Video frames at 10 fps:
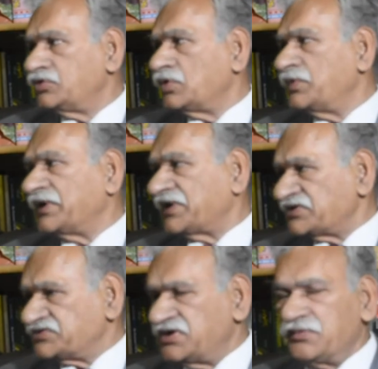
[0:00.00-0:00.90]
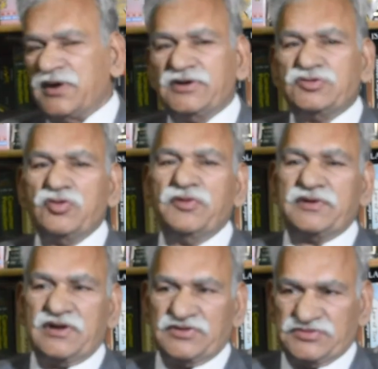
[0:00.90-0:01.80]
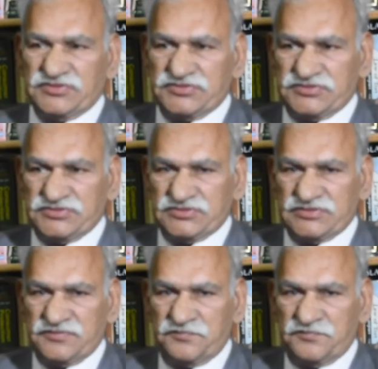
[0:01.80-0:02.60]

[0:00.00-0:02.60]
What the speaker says: to be attested by two witnesses,